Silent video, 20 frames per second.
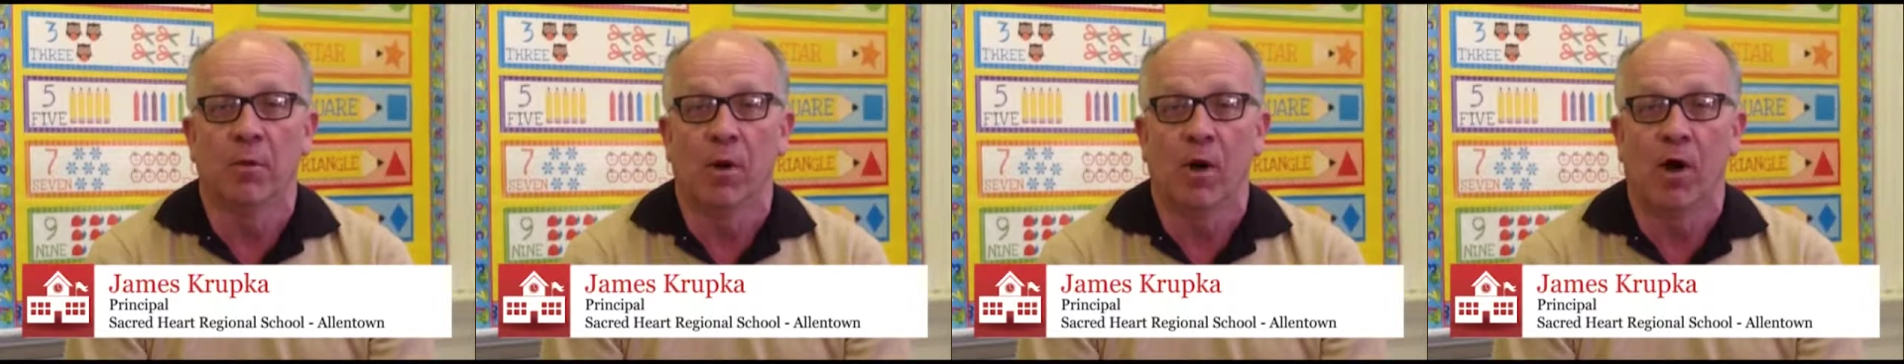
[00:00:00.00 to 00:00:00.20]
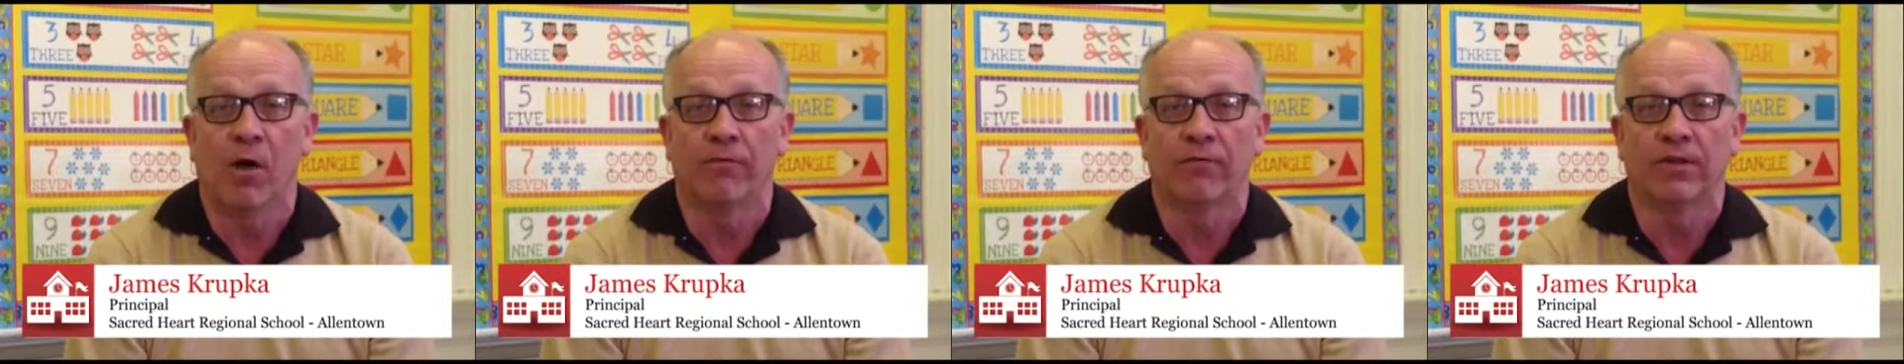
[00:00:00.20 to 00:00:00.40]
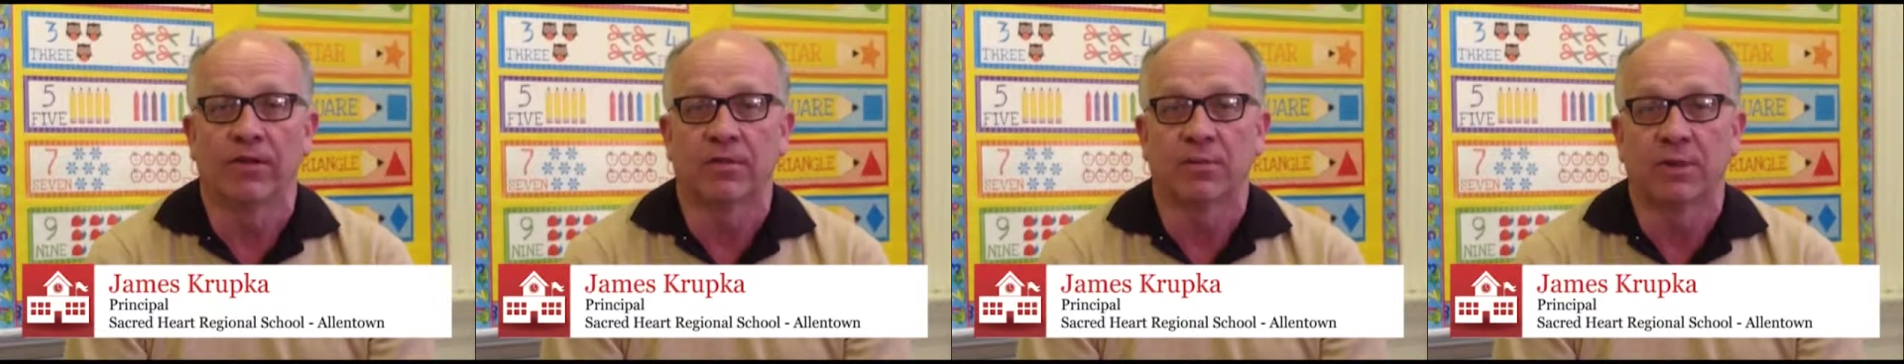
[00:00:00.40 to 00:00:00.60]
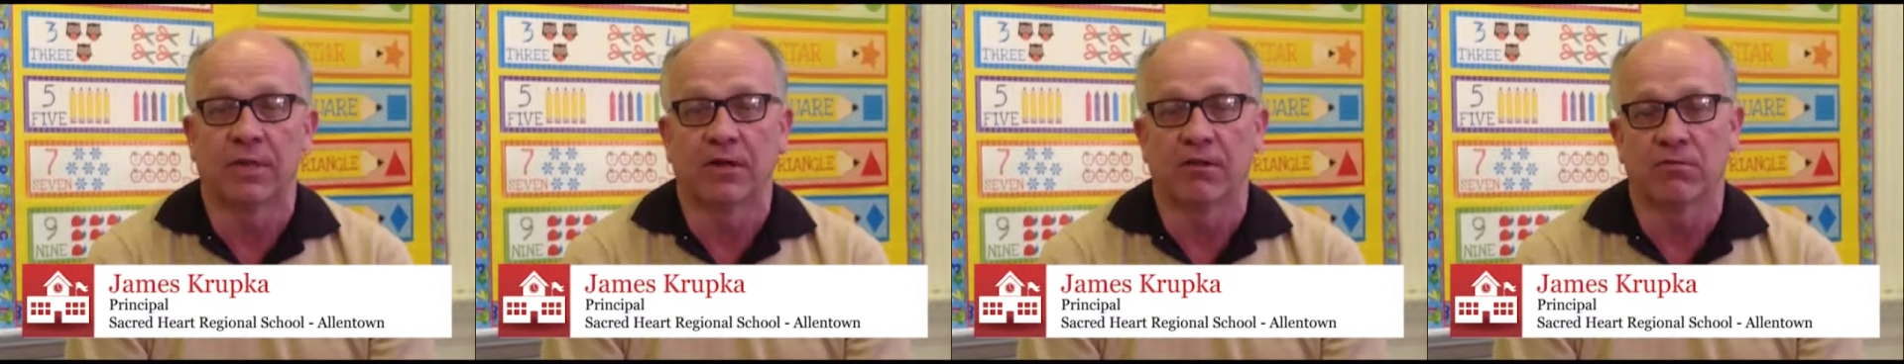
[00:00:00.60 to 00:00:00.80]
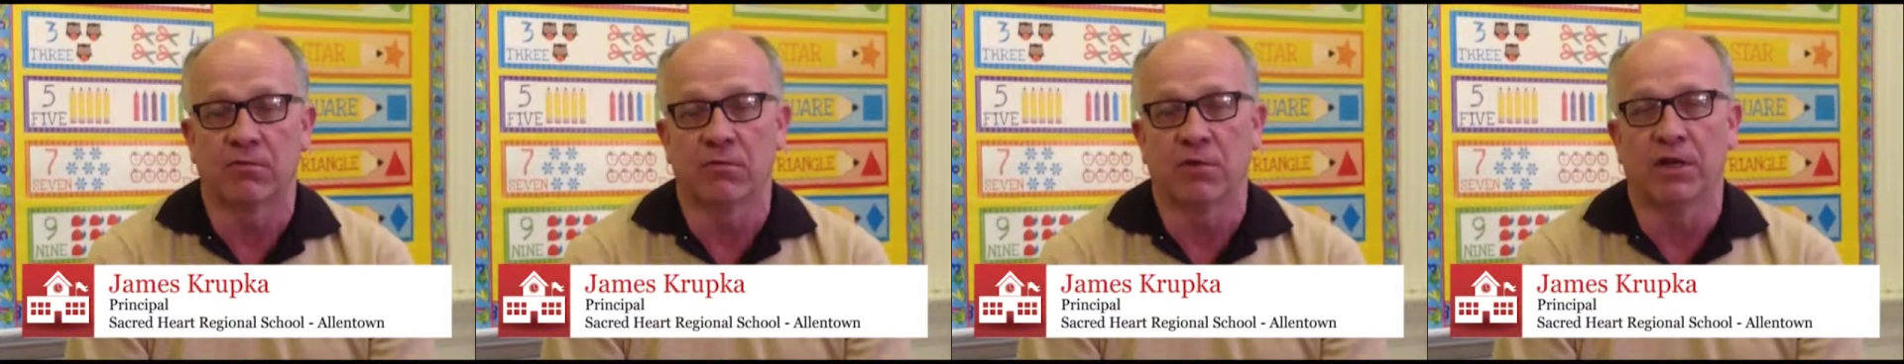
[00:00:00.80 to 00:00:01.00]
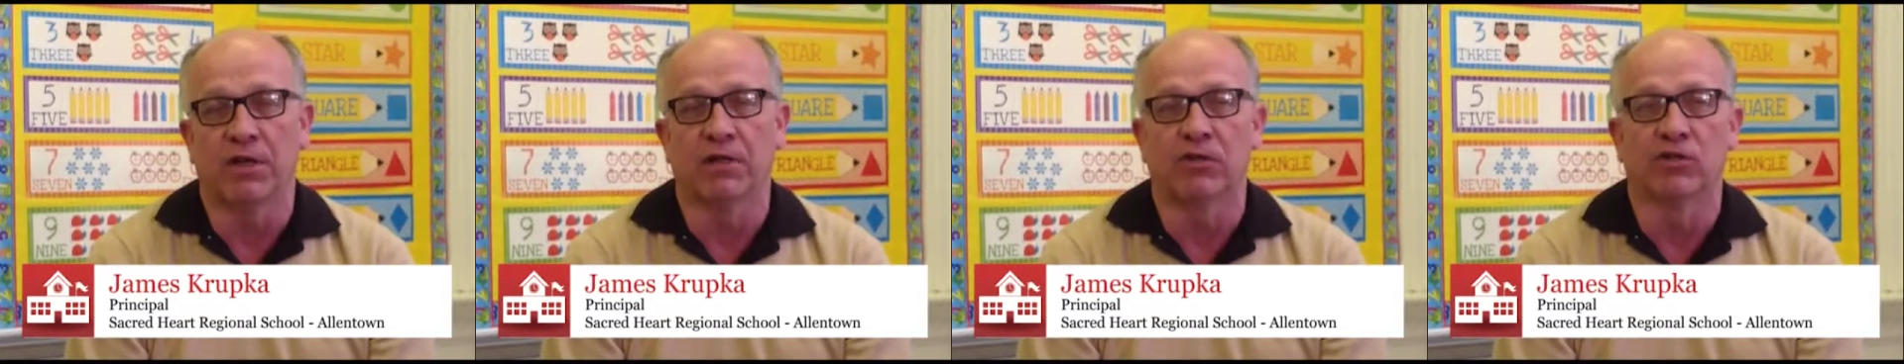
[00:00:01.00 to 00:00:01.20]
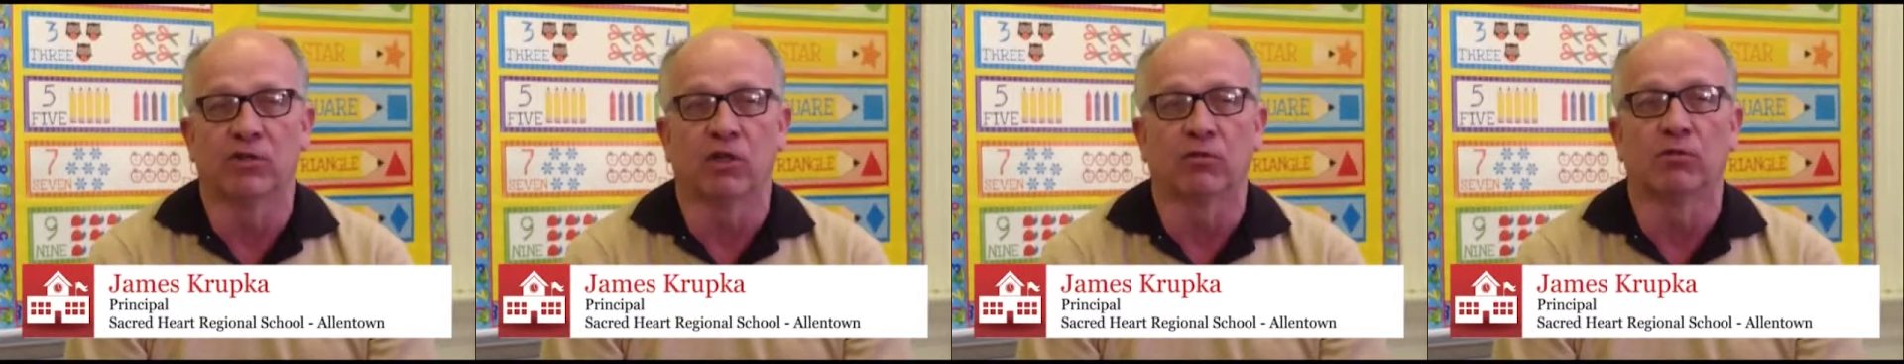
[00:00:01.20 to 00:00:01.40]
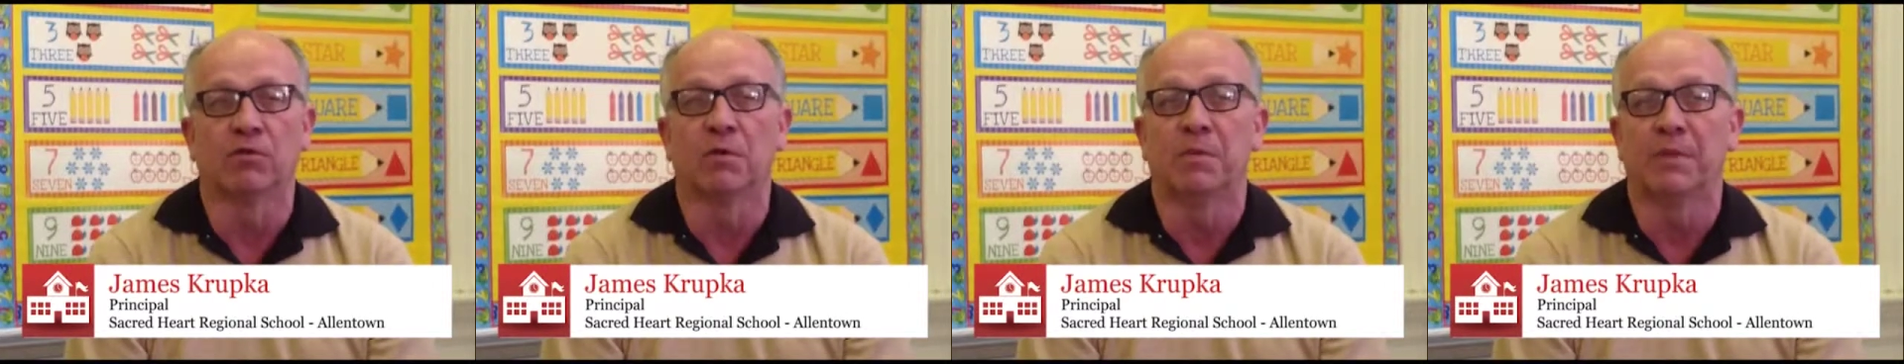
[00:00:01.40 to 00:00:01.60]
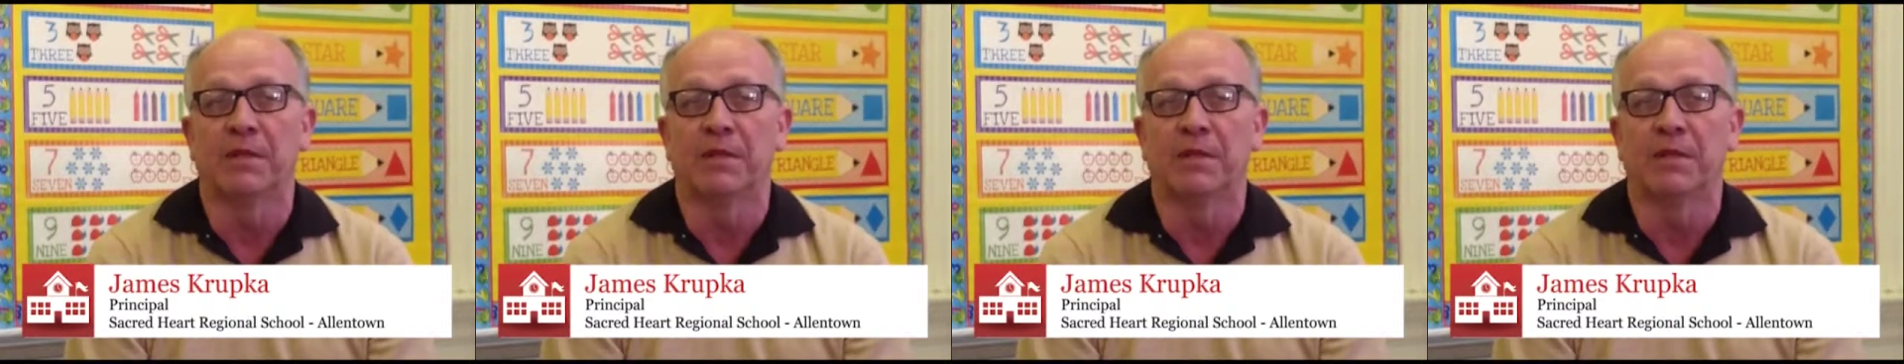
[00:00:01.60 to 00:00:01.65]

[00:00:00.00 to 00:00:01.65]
office because we wanted the children